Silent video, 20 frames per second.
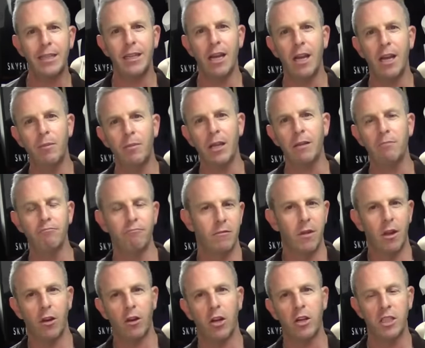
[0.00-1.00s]
type that
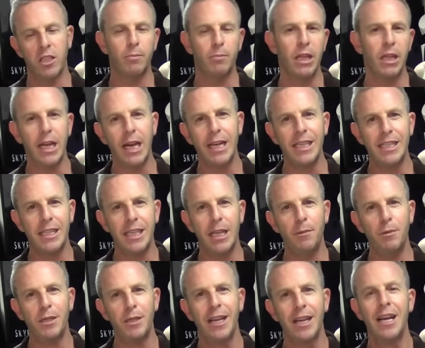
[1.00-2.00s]
aren't going to split any
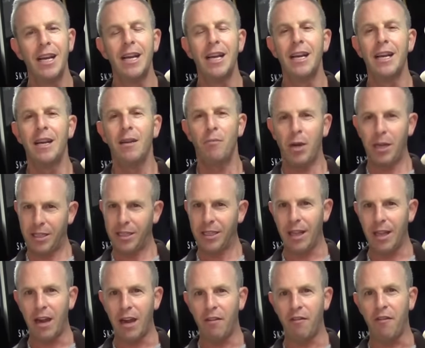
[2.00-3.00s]
seams, but it's a
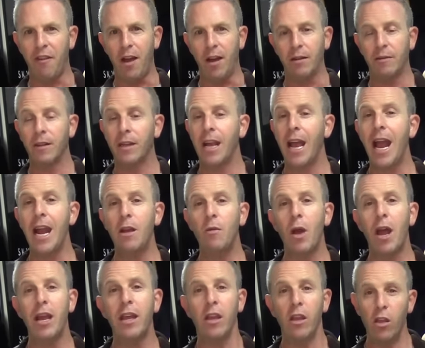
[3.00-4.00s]
lot of fun.
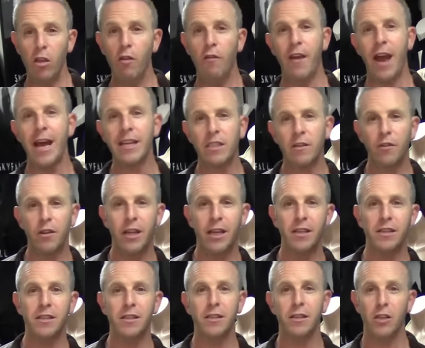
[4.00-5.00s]
Anyway, you've asked for
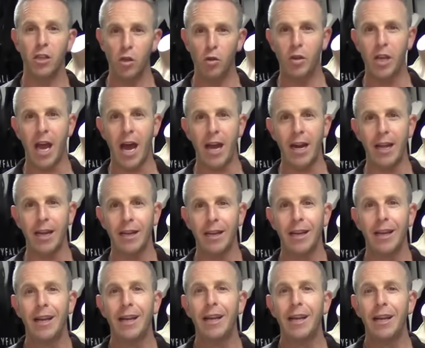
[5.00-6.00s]
this. You got it.
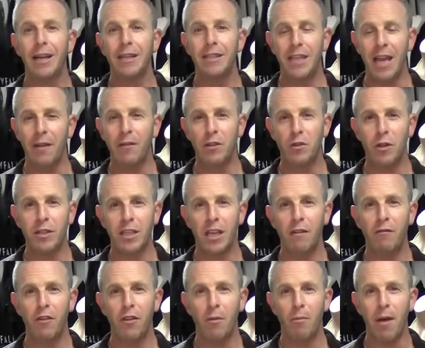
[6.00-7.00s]
David
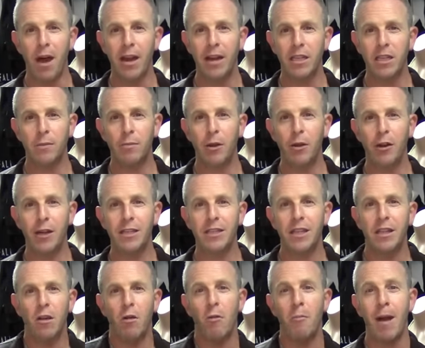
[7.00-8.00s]
Zaritsky for the Bond Experience
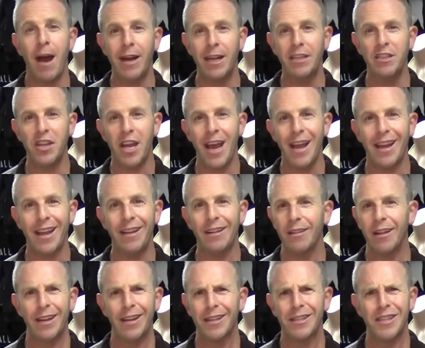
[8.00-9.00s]
and the Armani
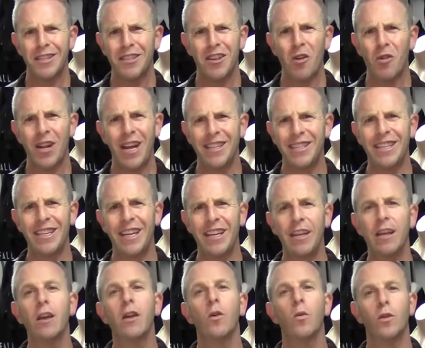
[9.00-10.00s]
jacket, like it's its own
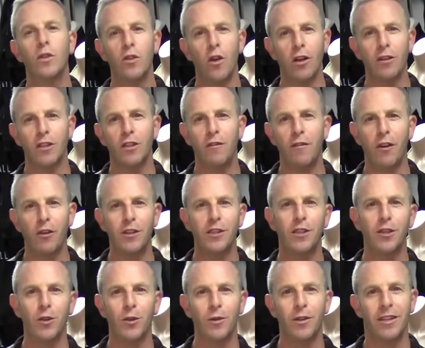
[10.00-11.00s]
entity. We'll talk to you very
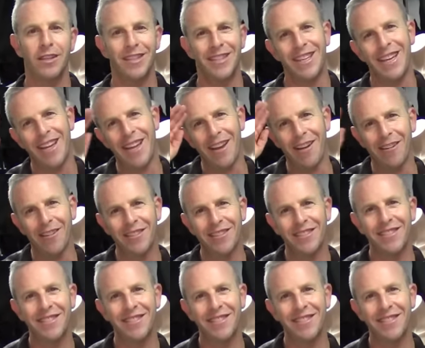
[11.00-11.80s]
soon. Take care.